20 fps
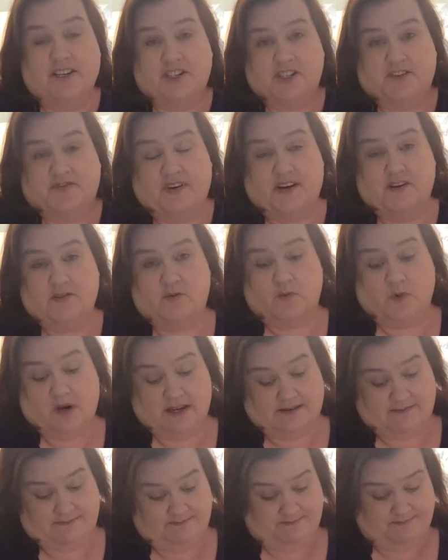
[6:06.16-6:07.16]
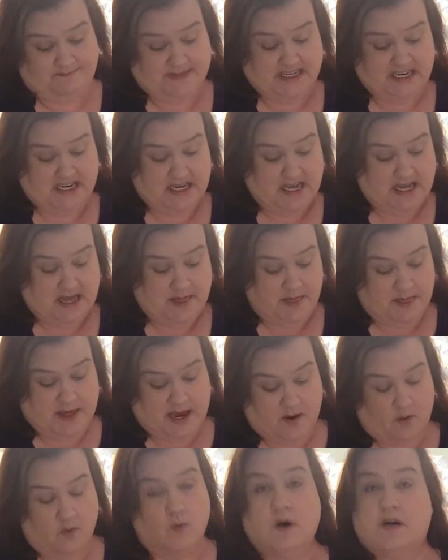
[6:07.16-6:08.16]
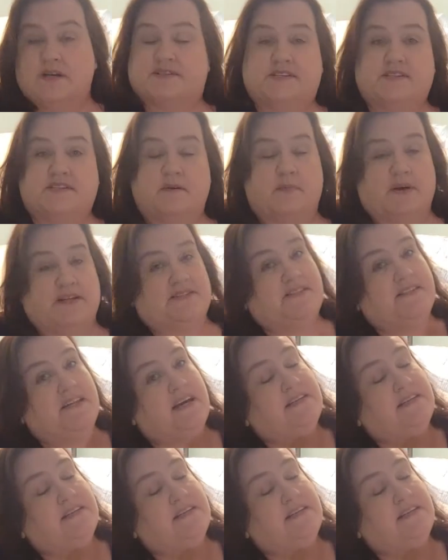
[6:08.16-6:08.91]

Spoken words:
I just found one that wasn't a Betsy